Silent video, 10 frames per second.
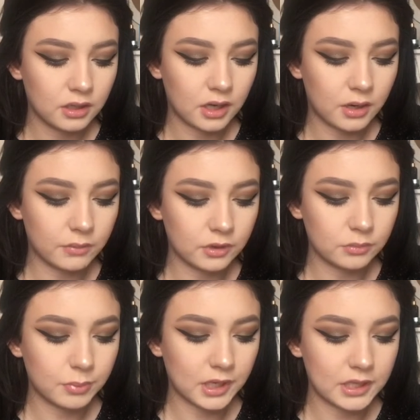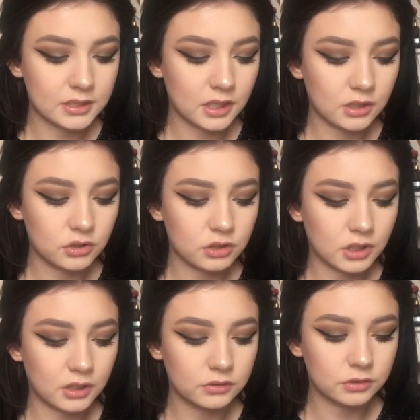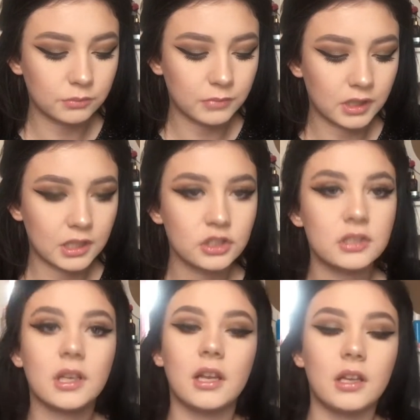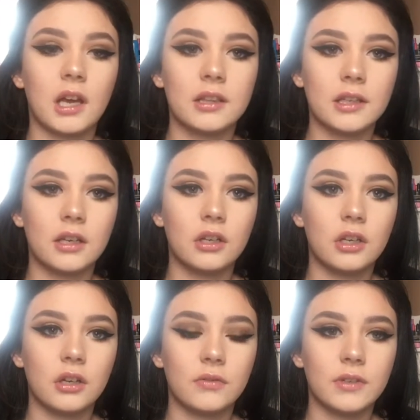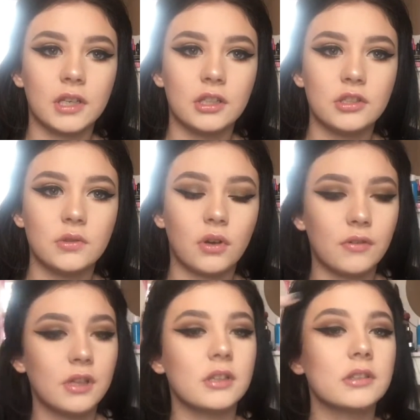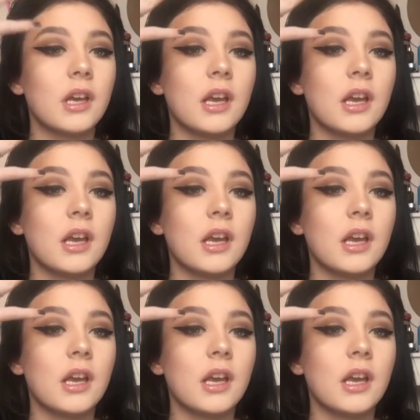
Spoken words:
I will place it just like on top of my lashes. I think I learned it off Nikki tutorials.